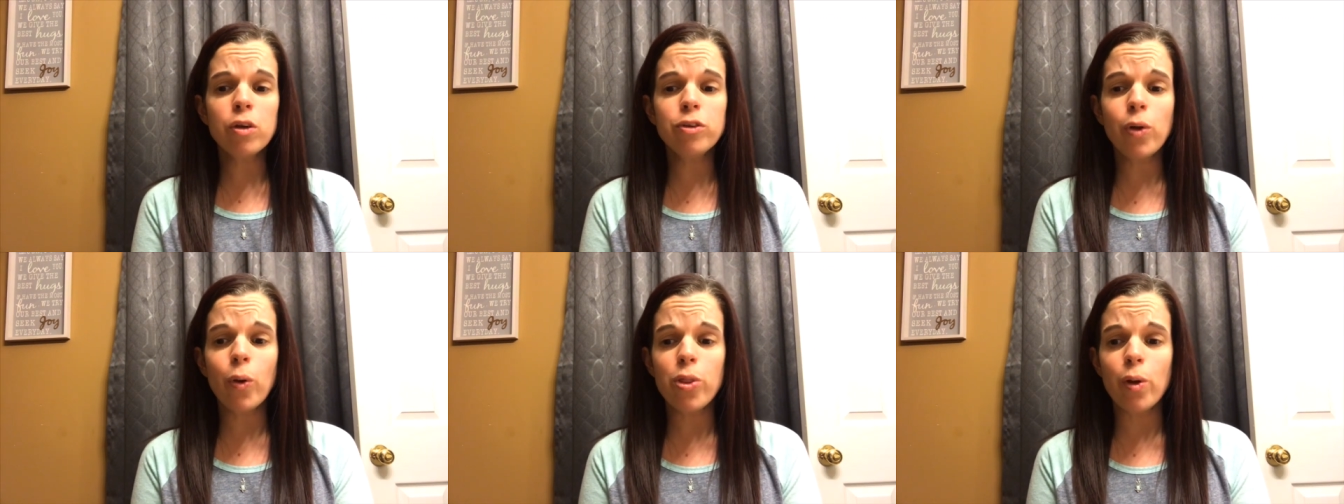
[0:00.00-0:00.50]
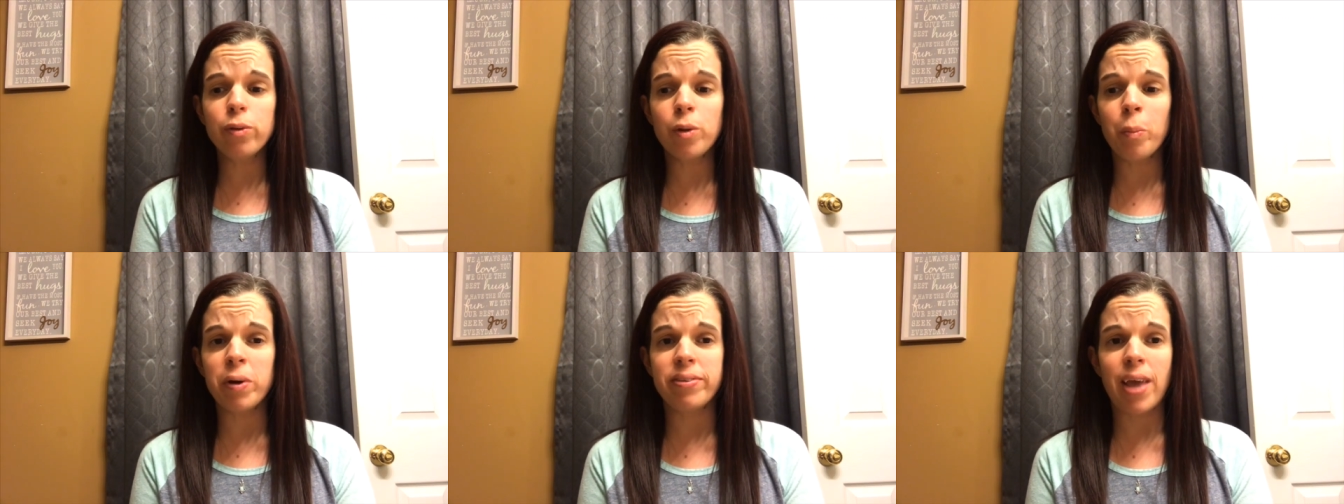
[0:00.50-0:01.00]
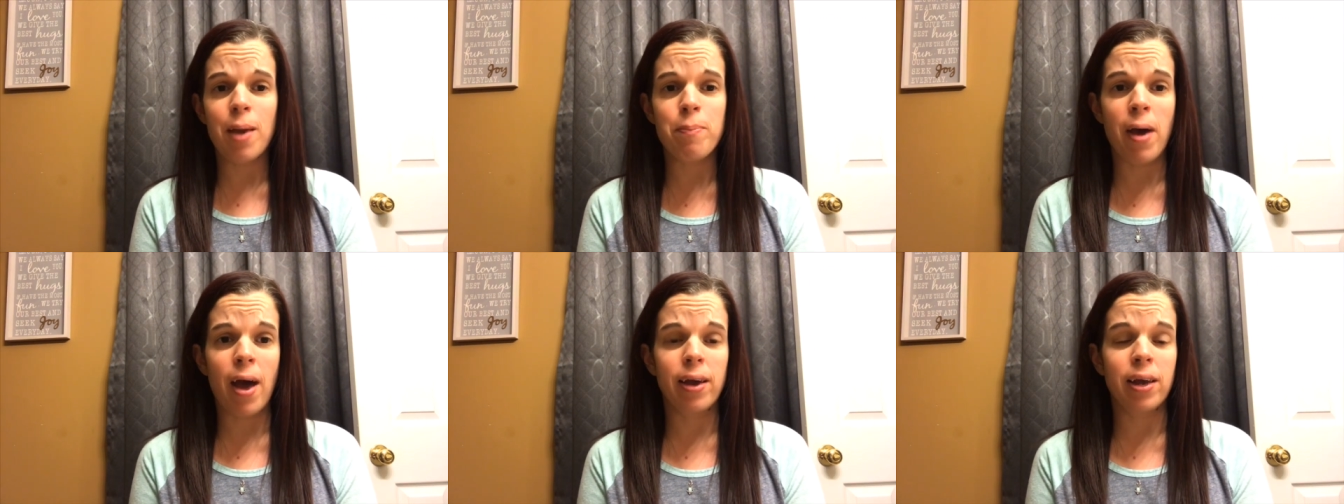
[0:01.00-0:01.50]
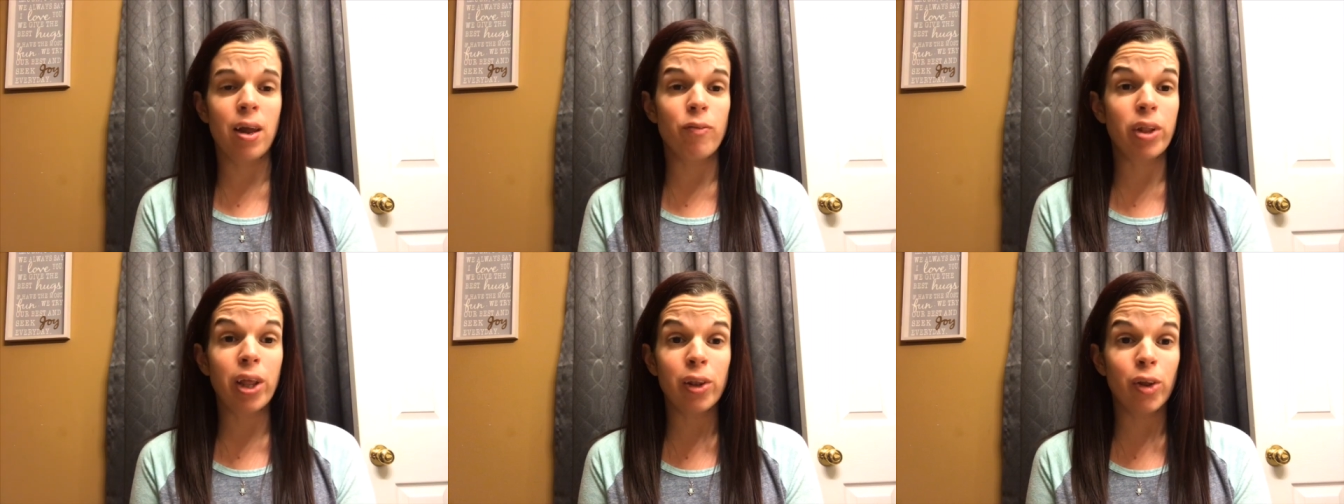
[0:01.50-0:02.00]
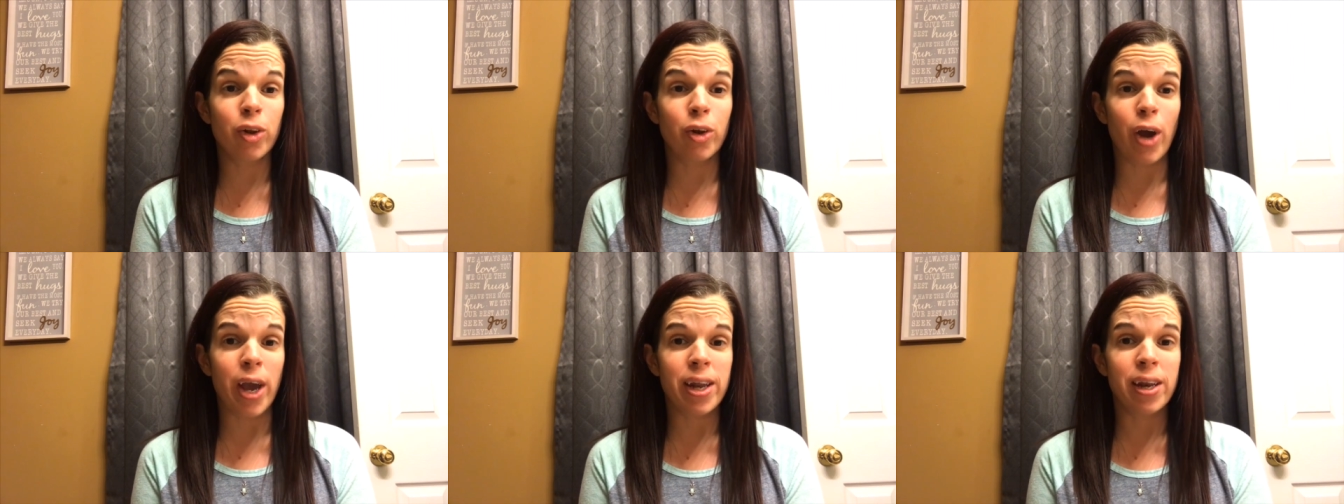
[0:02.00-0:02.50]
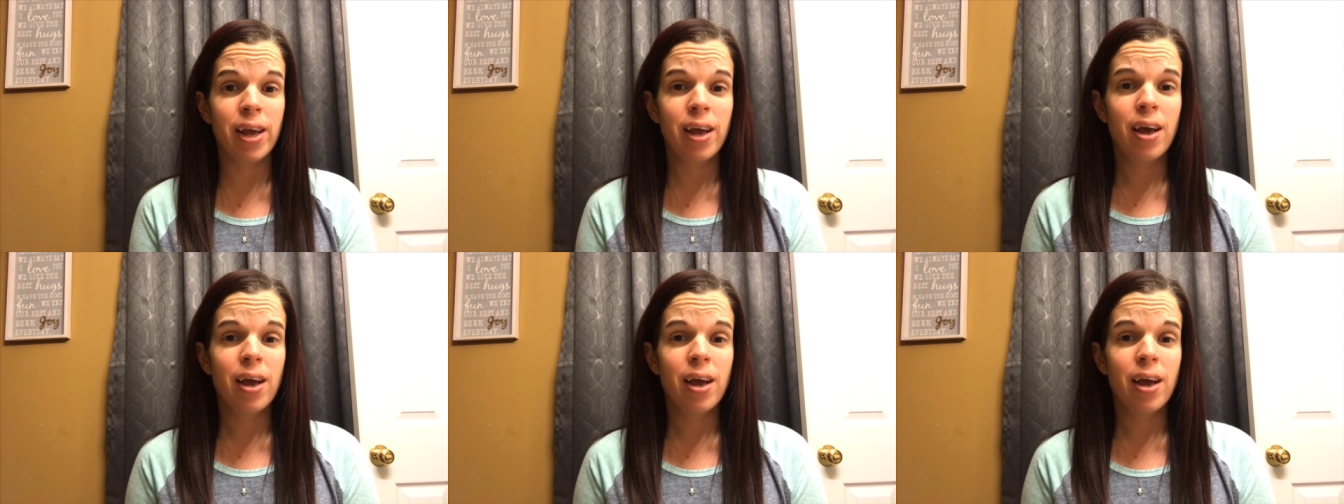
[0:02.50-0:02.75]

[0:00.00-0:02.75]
So those numbers came back and everything looked great.